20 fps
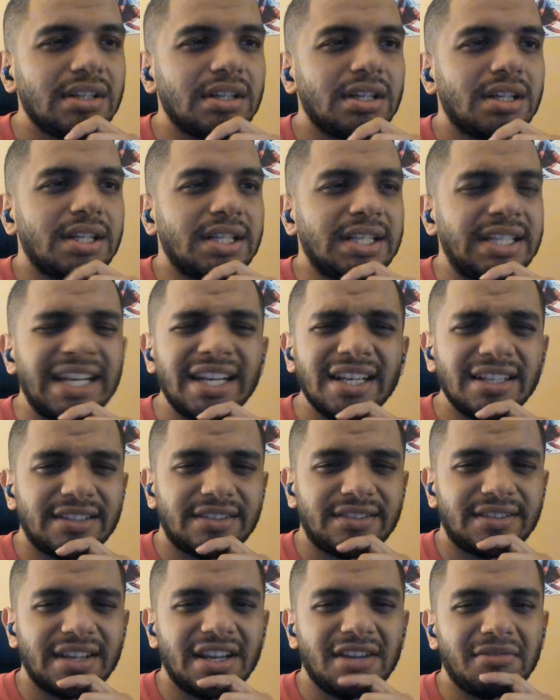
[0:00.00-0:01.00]
They didn't
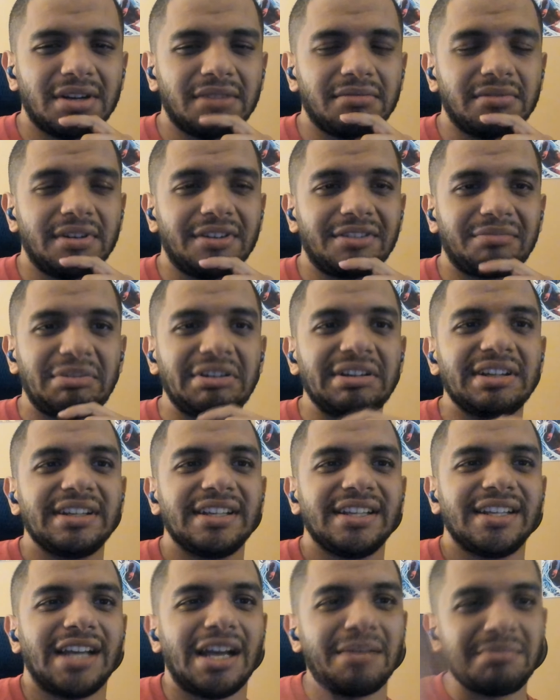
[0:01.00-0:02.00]
say what it was, but
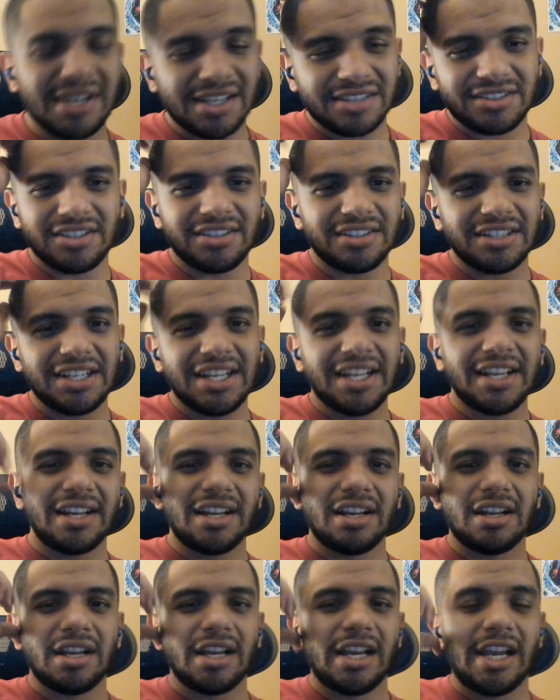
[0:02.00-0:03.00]
imagine
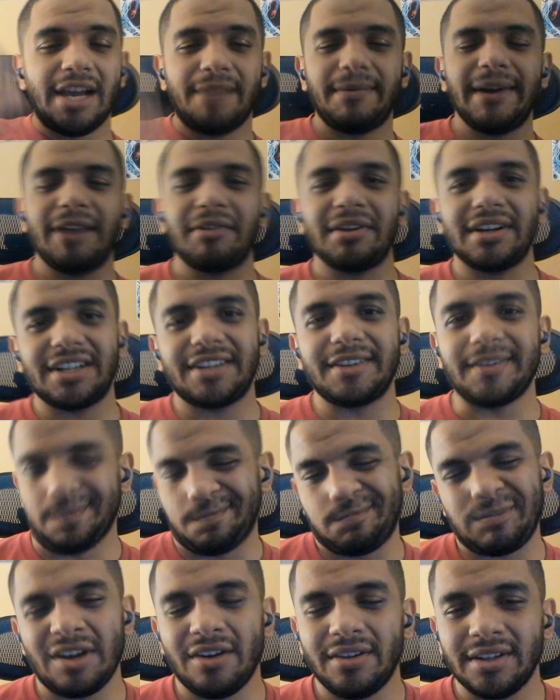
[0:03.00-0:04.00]
if I were to
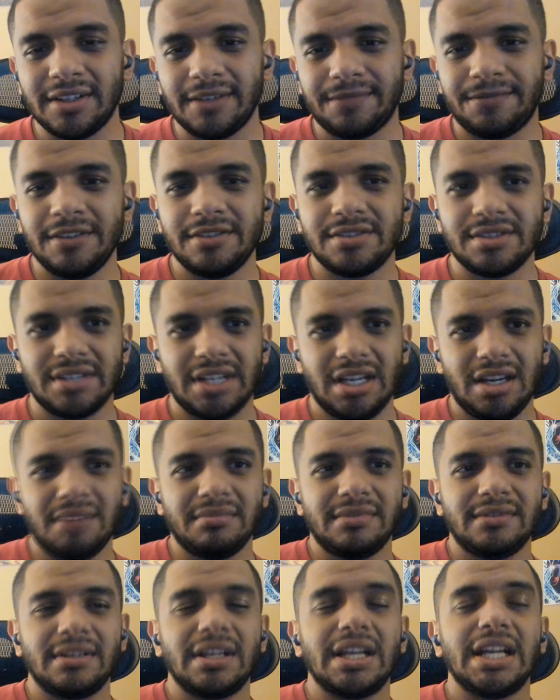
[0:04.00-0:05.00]
call it a fusion name,
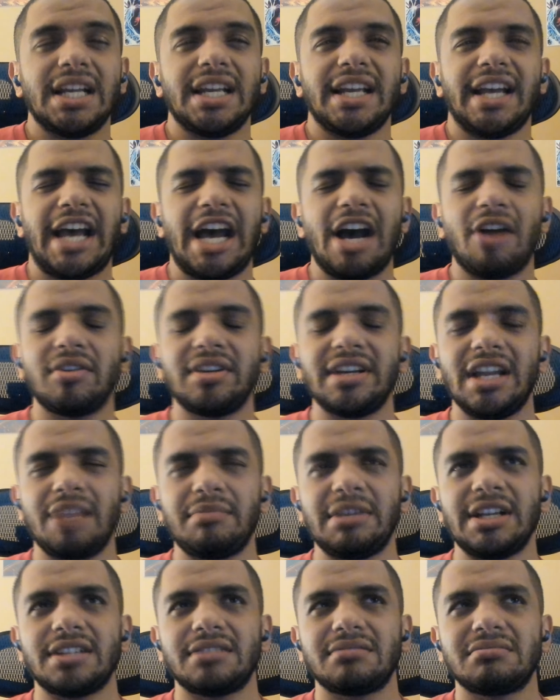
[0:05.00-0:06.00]
I would name
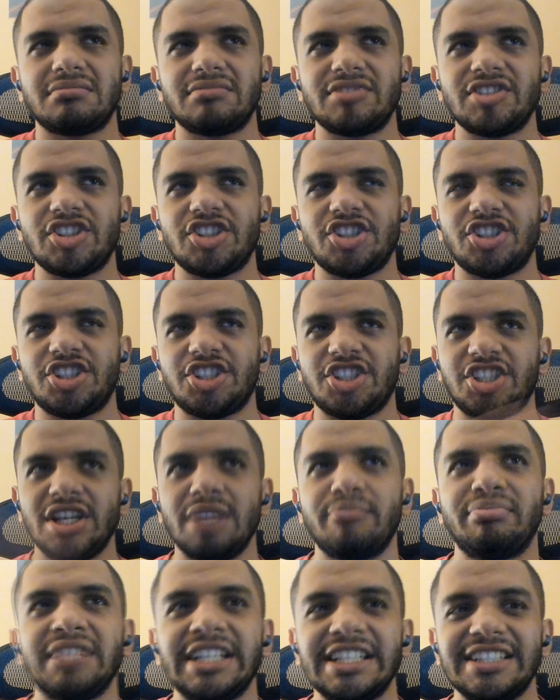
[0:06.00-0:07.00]
it
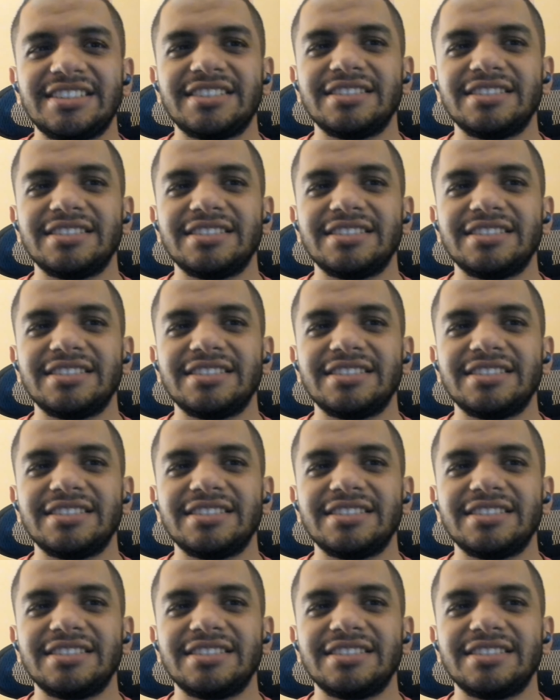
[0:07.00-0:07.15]
Shiblet.